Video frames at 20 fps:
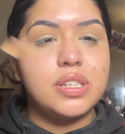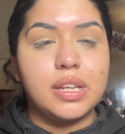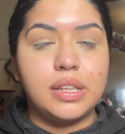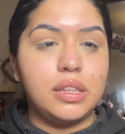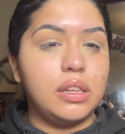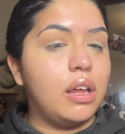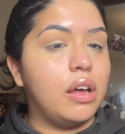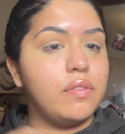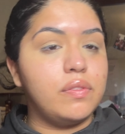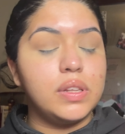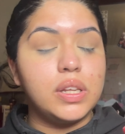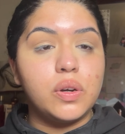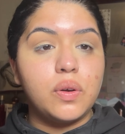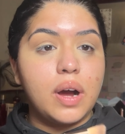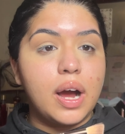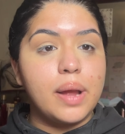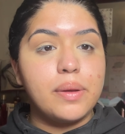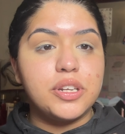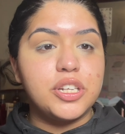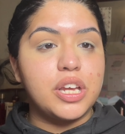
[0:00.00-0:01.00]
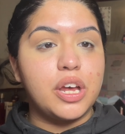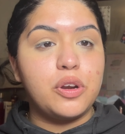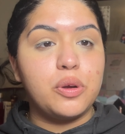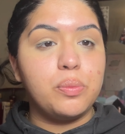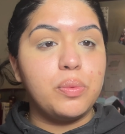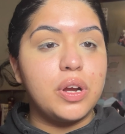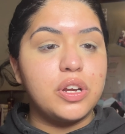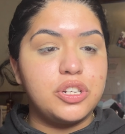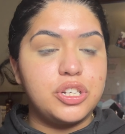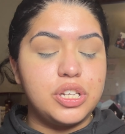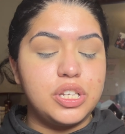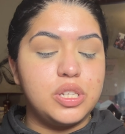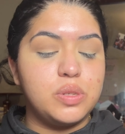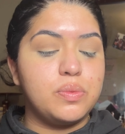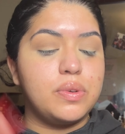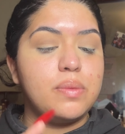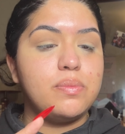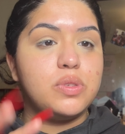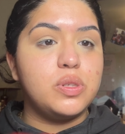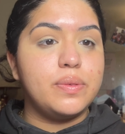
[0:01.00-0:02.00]
I love little eyeshadow brushes
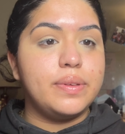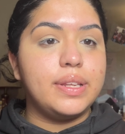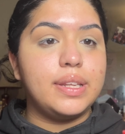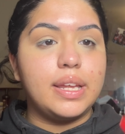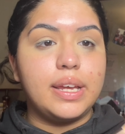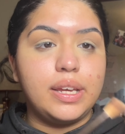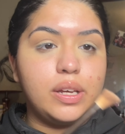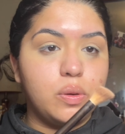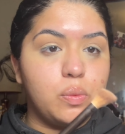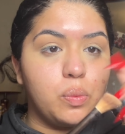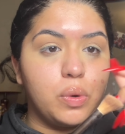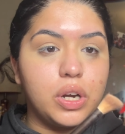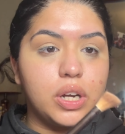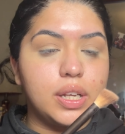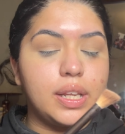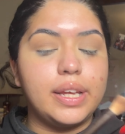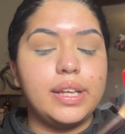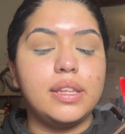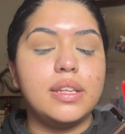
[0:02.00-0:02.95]
when I'm doing like work like